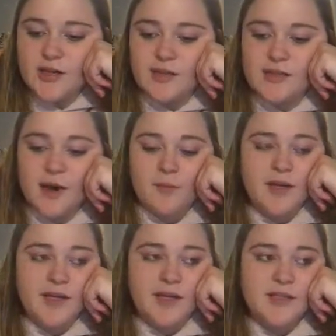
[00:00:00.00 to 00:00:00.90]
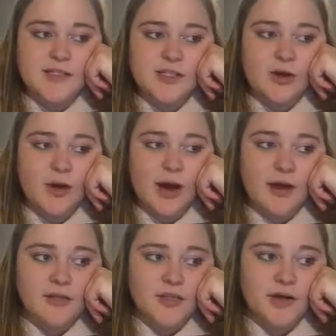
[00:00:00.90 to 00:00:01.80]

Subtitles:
that my kids know how to